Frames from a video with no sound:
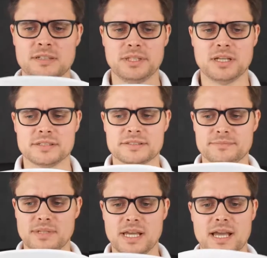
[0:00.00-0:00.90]
it's gonna be
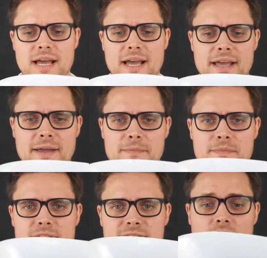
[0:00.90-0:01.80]
awesome
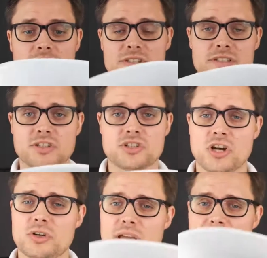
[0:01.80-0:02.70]
um, so I'm just
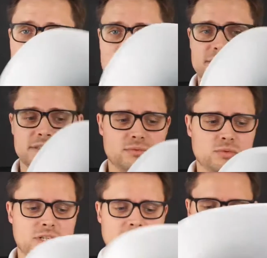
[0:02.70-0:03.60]
going to show you how
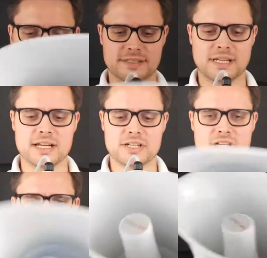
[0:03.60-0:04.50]
is it working. It's uh,
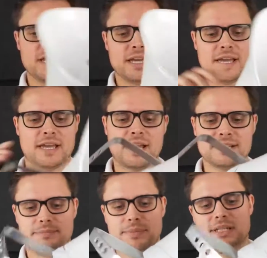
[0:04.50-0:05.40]
actually
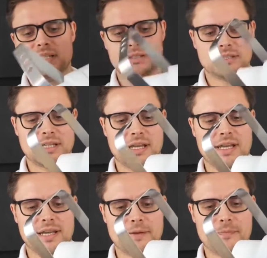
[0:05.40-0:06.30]
uh, has a
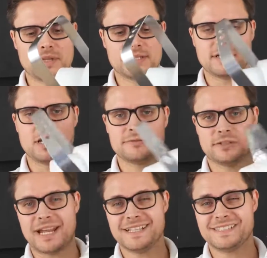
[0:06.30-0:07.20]
built-in um,
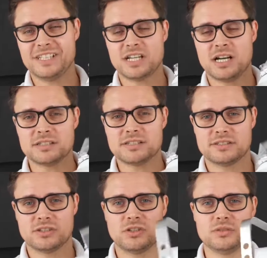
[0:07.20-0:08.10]
slot for the SD
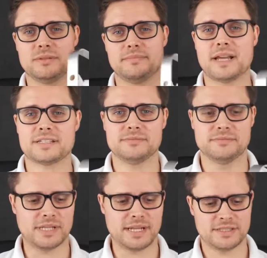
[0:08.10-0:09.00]
card. So the
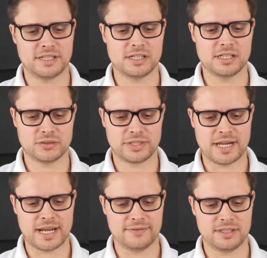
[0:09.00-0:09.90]
maximum SD
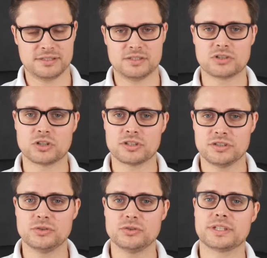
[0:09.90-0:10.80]
card you can have it is the
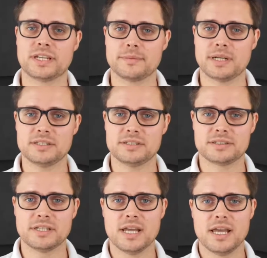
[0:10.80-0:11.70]
32
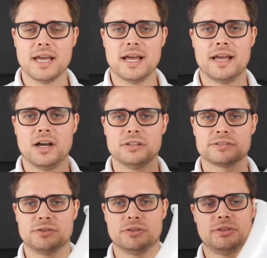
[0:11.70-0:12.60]
gigabytes.
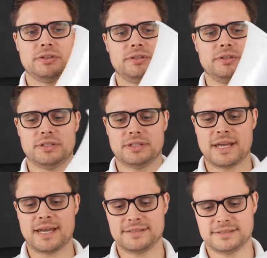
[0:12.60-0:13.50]
Uh, also,
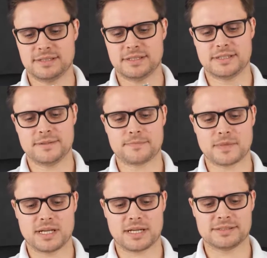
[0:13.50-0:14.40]
it has
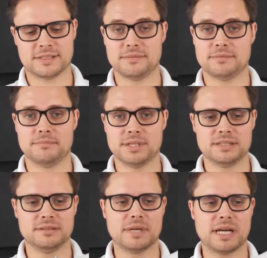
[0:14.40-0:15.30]
the, like I
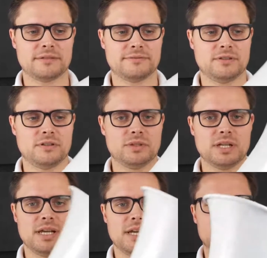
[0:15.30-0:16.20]
said, built-in
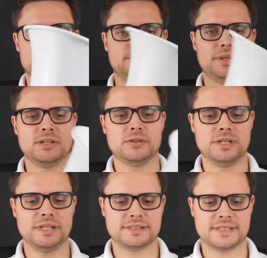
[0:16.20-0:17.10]
microphone. It's a
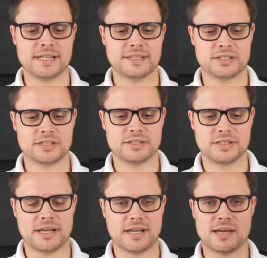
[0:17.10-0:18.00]
PoE
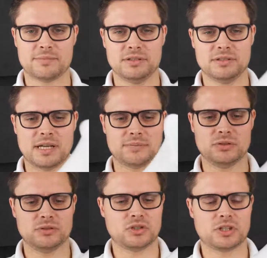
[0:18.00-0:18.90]
standard, uh, up
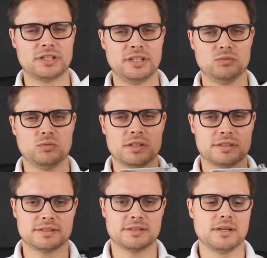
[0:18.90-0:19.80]
to up to
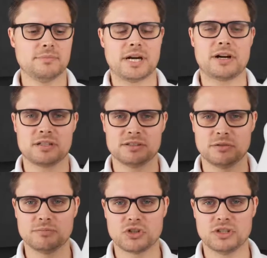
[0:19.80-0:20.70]
13 watts
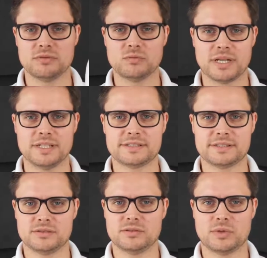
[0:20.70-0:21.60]
power consumption
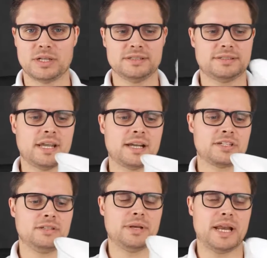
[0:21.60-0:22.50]
when it's when
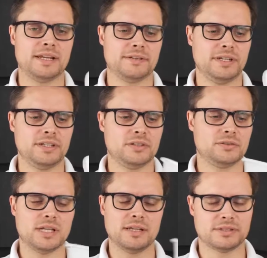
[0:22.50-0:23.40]
it's actually playing
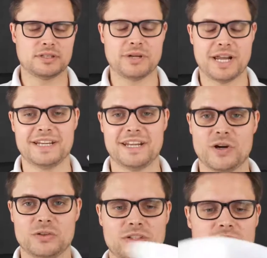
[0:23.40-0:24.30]
video and uh, start
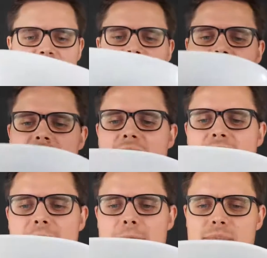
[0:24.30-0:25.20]
playing audio.
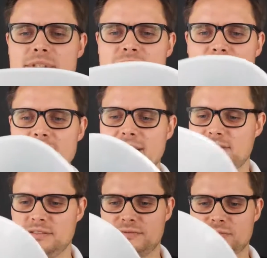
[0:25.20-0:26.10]
Um,
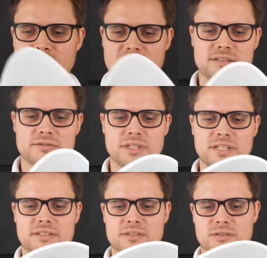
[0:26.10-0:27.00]
so yeah, it's
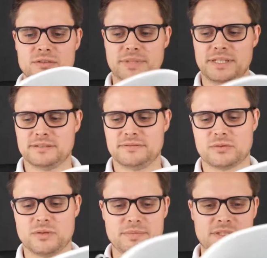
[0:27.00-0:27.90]
really really cool
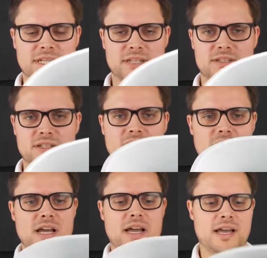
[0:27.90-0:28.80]
piece of equipment
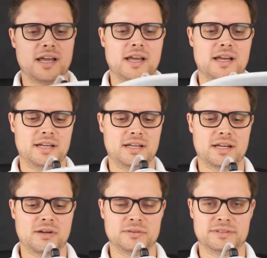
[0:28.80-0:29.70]
that uh,
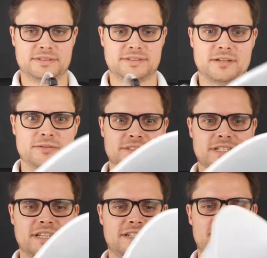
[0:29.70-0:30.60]
I was
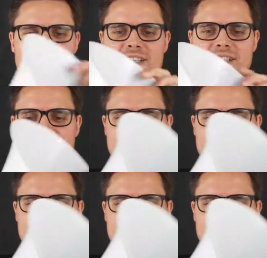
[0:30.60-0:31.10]
I was like